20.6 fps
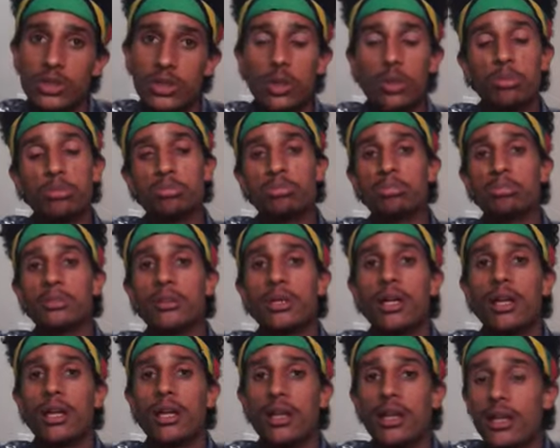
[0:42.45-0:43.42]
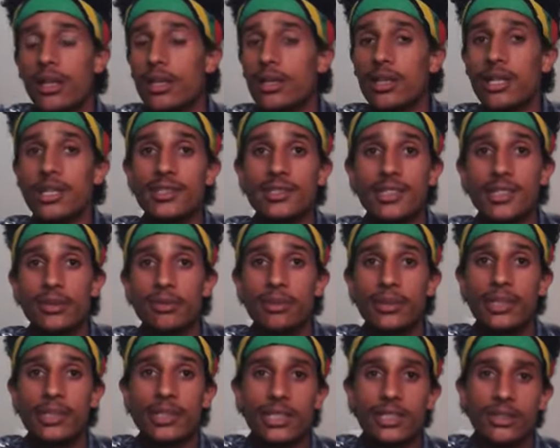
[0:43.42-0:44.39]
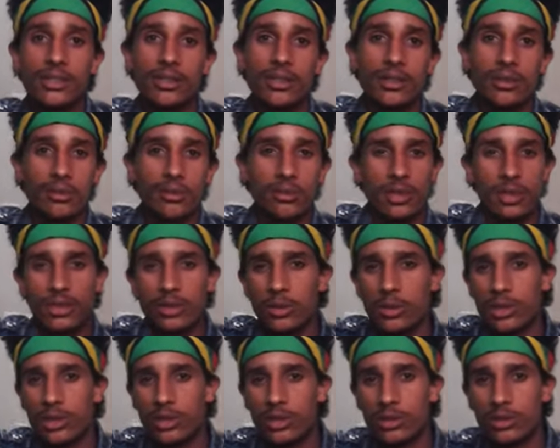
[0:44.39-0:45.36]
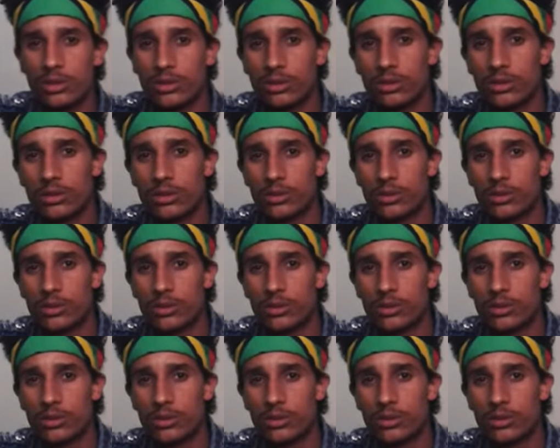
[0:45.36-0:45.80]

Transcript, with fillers: So let's keep in touch. What are you?